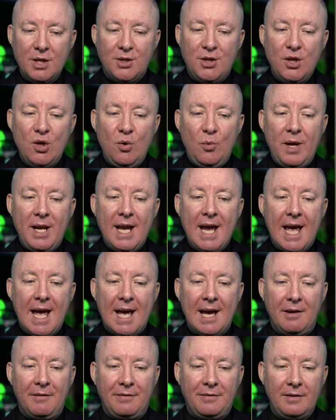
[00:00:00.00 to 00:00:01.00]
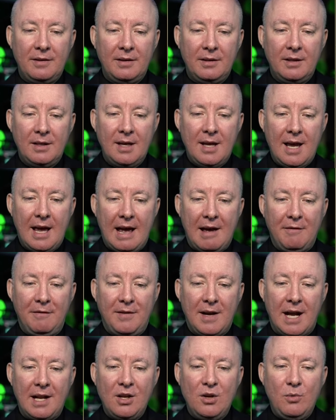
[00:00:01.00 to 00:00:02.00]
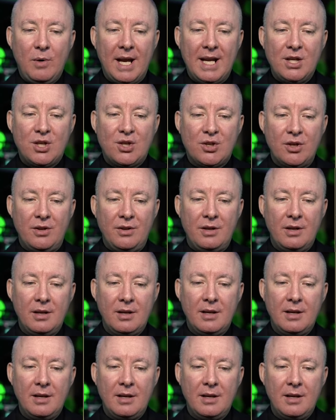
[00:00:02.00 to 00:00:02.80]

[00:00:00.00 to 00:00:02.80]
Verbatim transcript: Do we have a valuation?